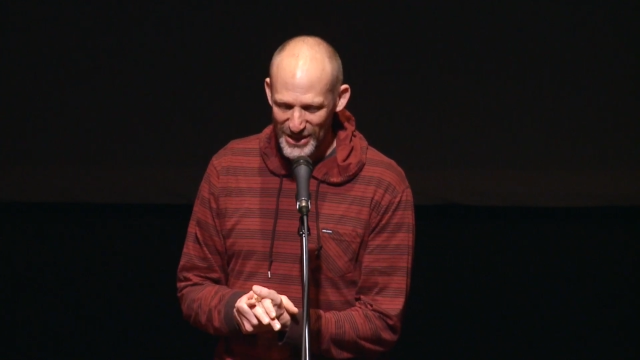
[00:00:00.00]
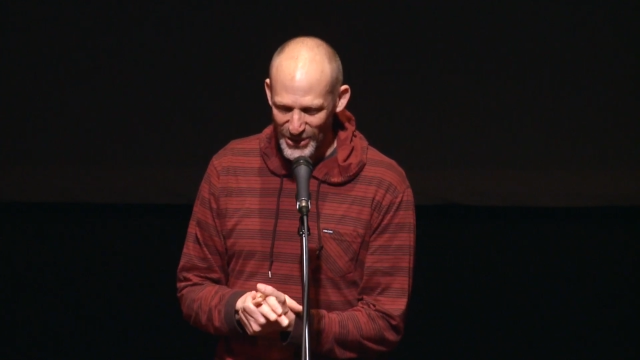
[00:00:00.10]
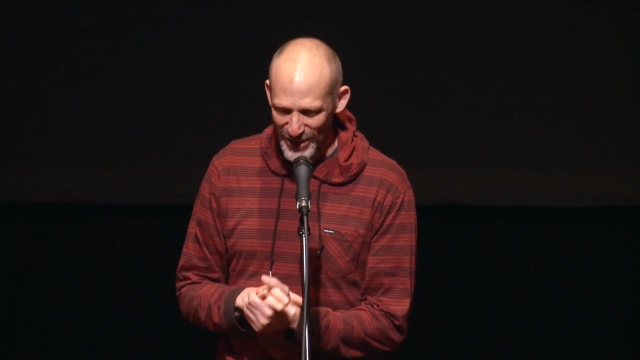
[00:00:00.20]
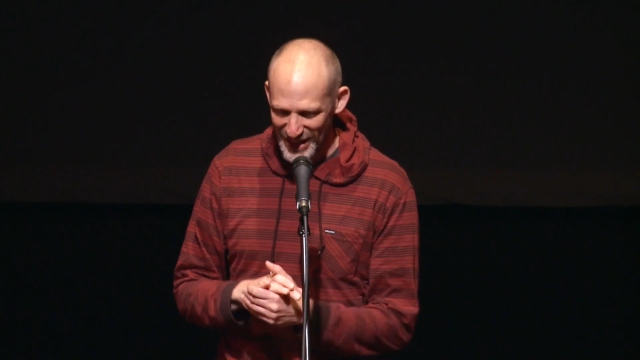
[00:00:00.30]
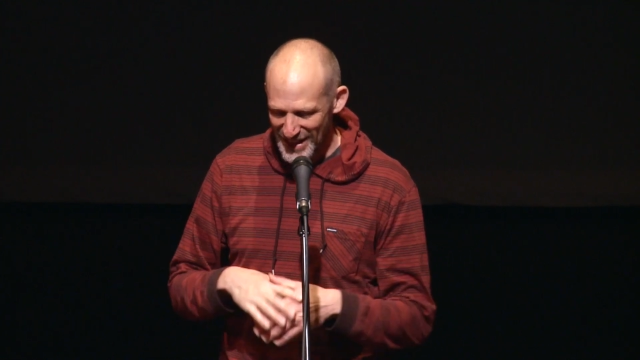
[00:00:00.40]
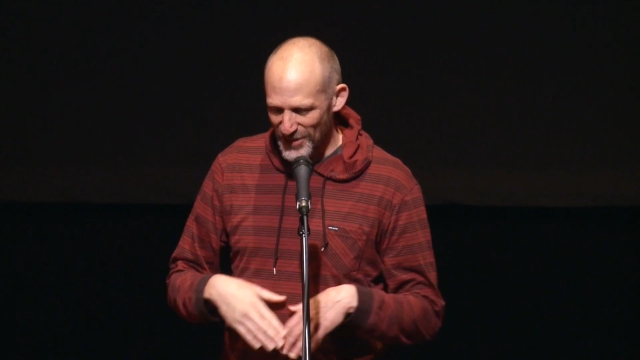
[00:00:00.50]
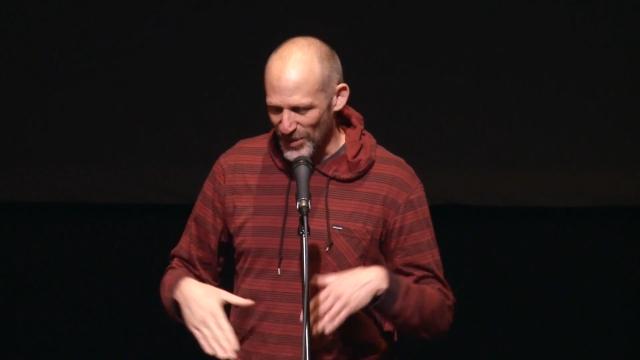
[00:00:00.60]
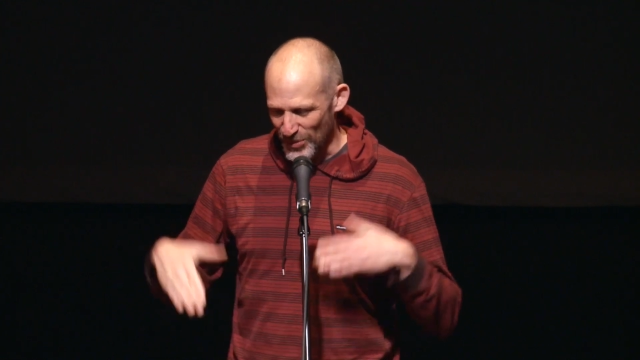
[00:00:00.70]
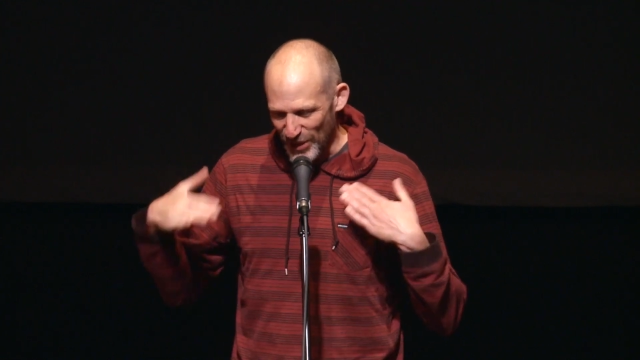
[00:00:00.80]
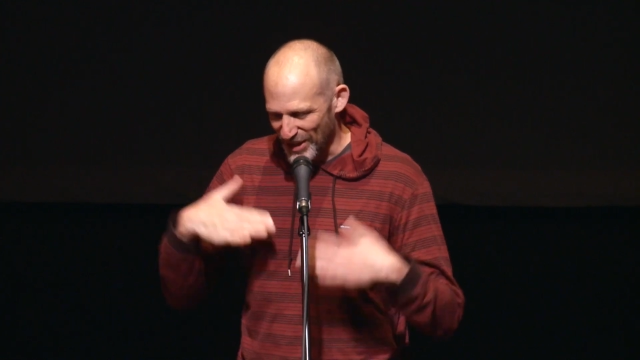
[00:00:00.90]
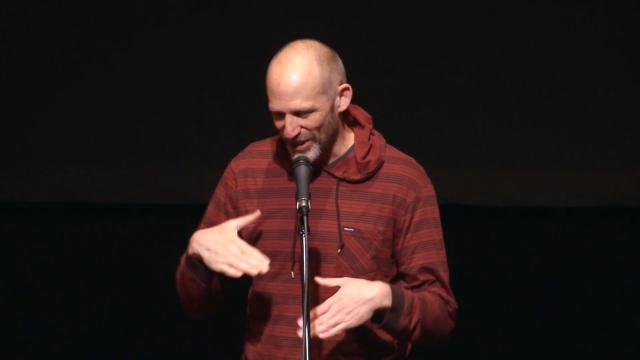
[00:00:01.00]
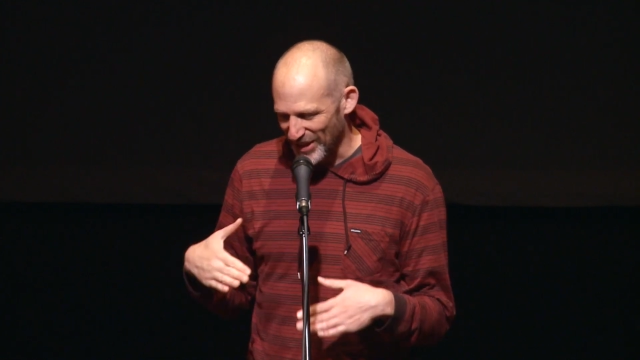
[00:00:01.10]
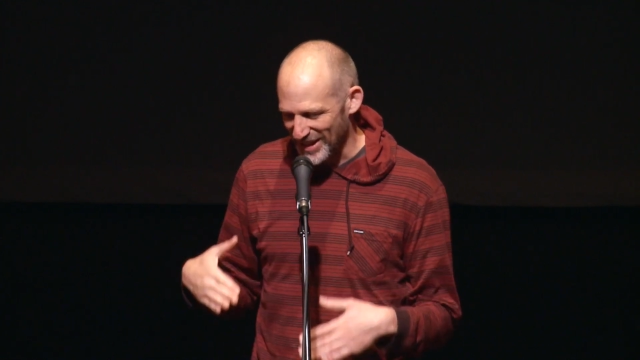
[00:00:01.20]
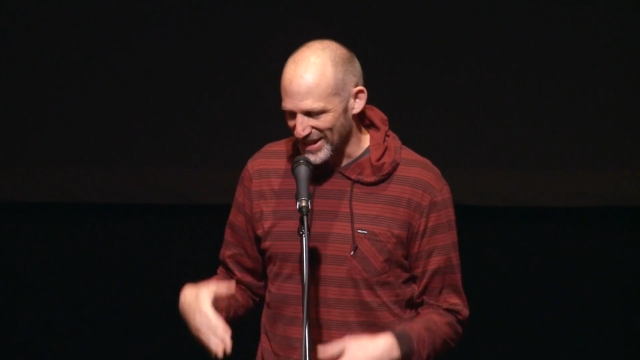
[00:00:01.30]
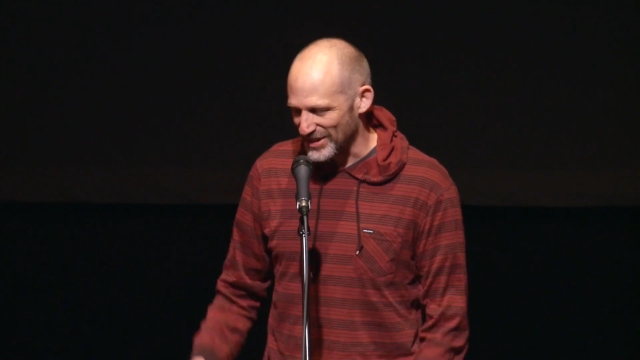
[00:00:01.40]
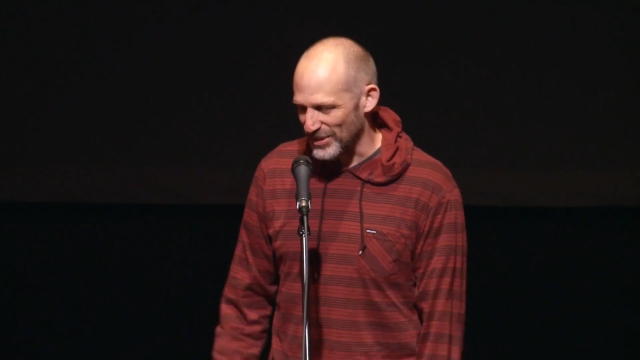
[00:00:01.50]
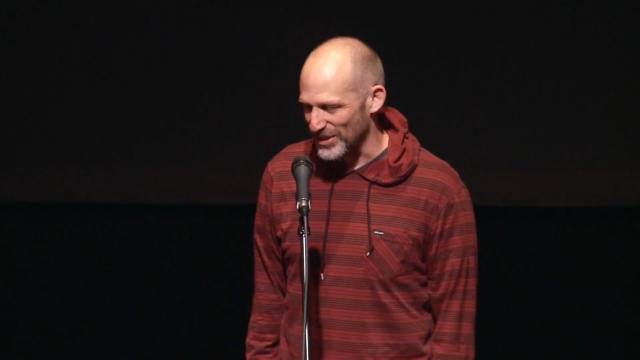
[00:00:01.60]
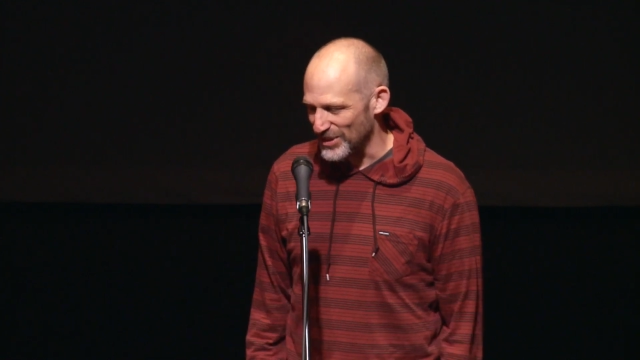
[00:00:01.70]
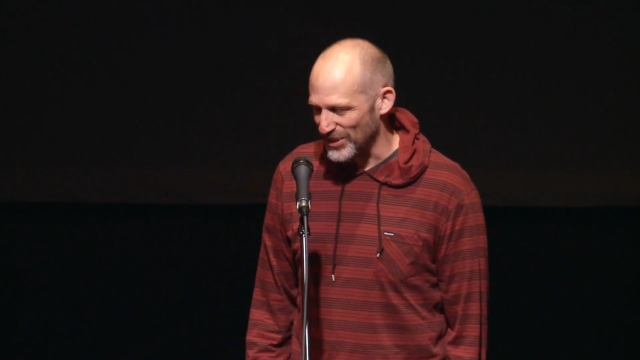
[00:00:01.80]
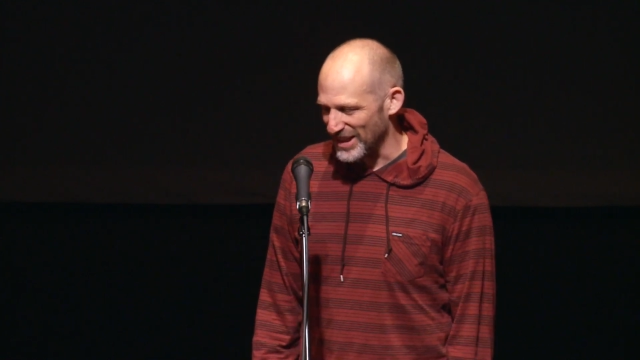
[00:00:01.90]
And so we were working at all the things, like we
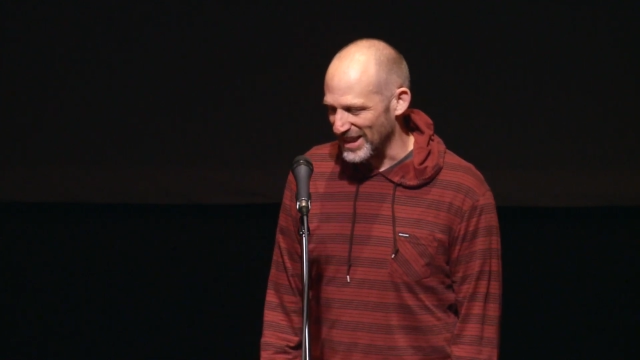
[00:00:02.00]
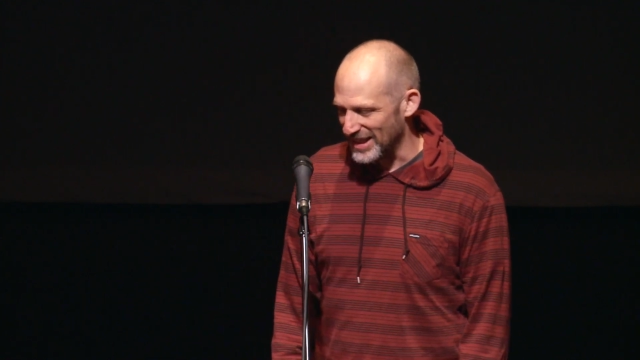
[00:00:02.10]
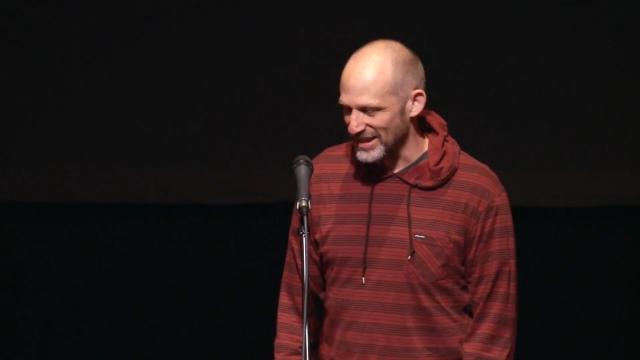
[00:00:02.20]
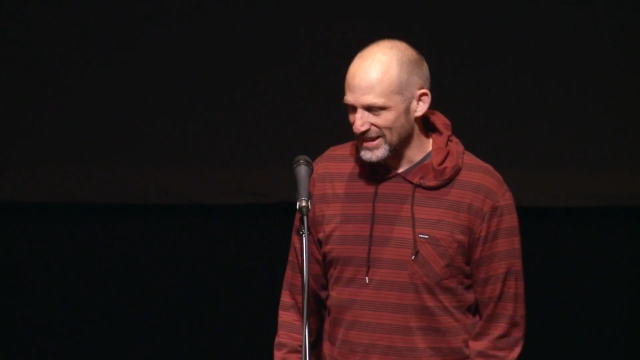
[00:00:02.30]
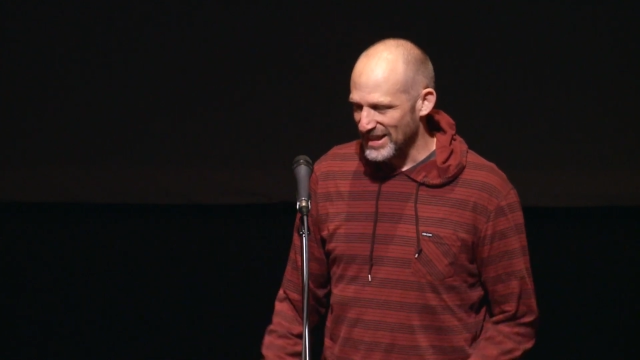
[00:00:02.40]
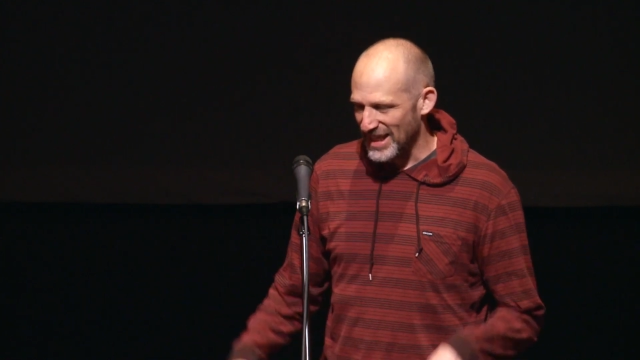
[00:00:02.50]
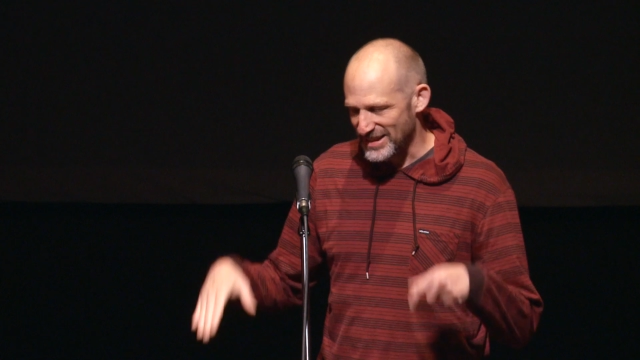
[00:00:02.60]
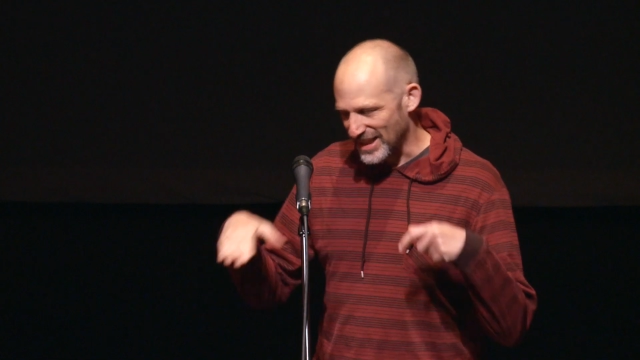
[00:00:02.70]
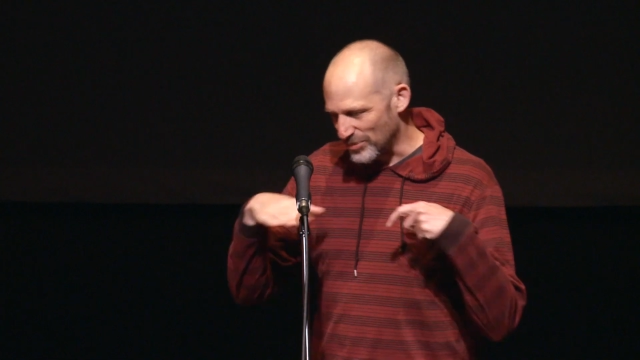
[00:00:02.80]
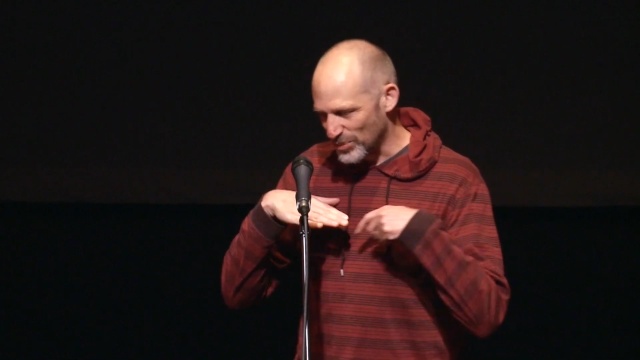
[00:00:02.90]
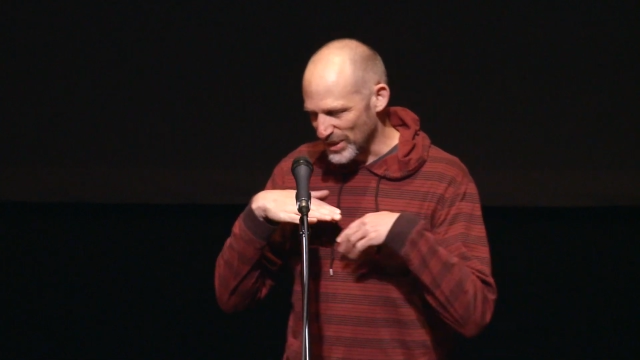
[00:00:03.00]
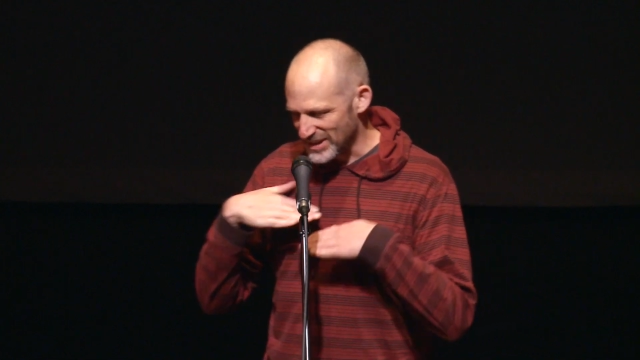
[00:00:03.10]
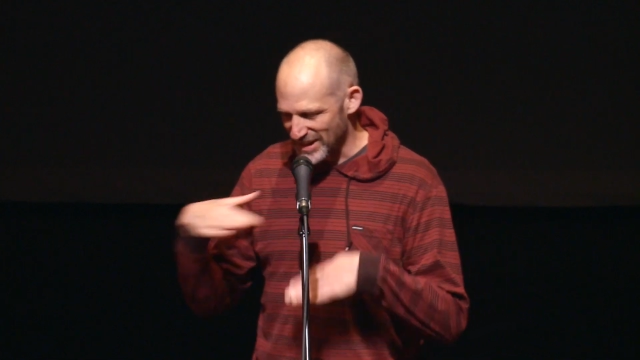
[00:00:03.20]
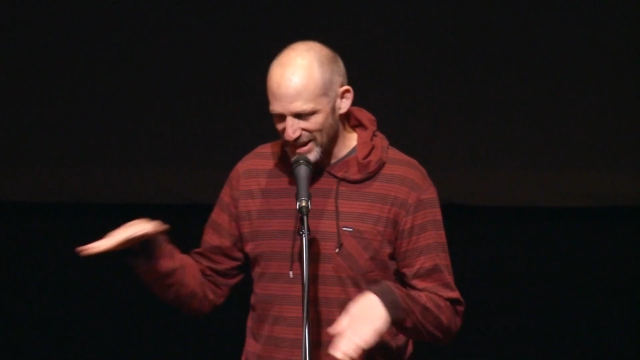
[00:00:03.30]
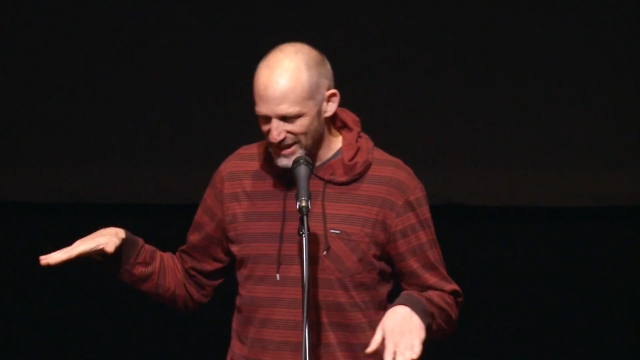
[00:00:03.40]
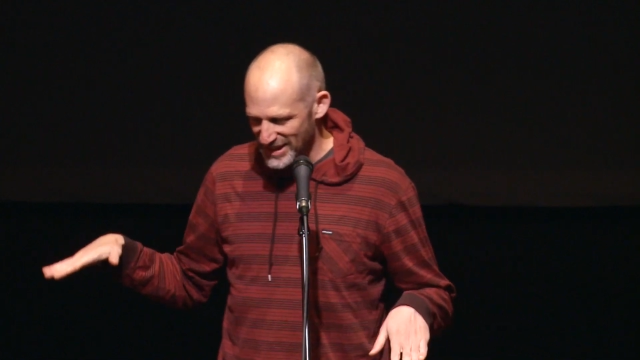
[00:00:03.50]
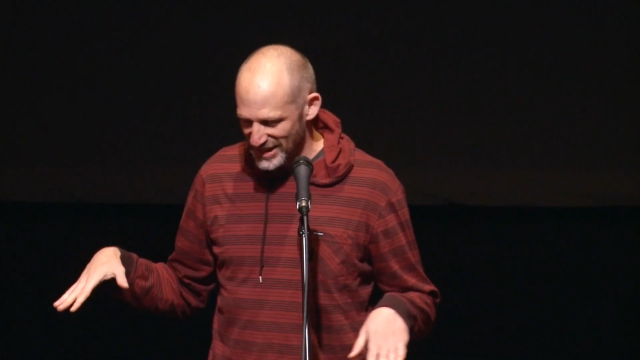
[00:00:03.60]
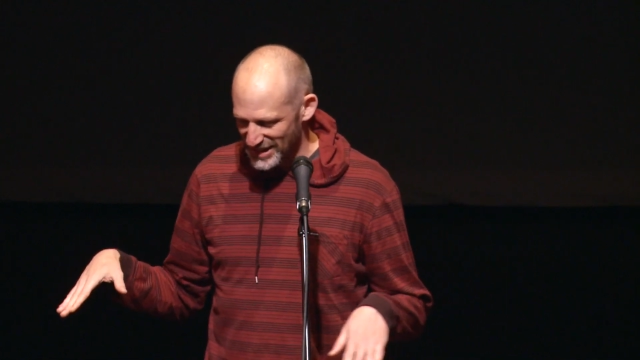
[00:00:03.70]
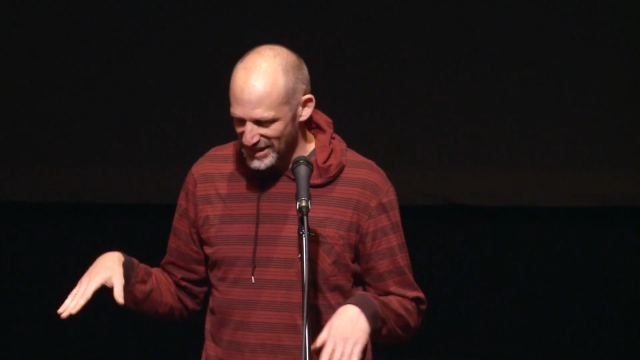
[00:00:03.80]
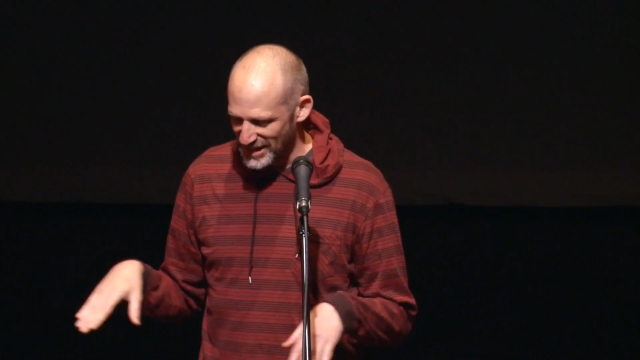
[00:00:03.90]
were doing. I stopped wearing skinny
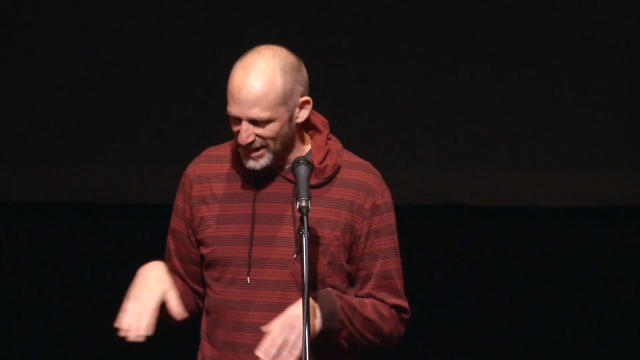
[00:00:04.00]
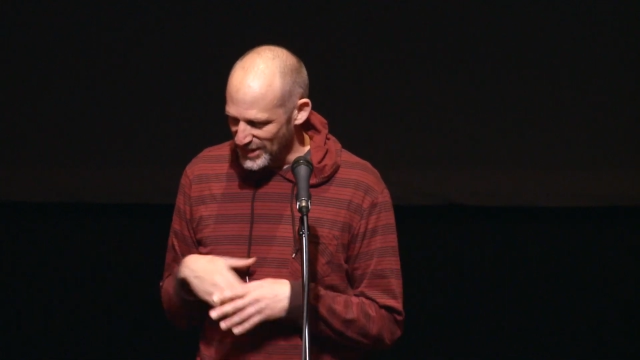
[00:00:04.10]
jeans.